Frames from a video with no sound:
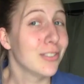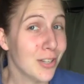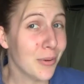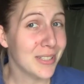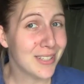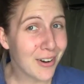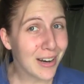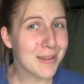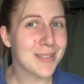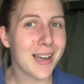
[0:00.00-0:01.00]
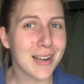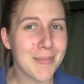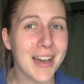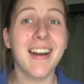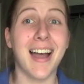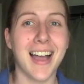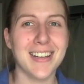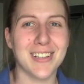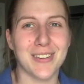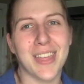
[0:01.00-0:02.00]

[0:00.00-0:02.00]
Know what story I'm talking about? I do.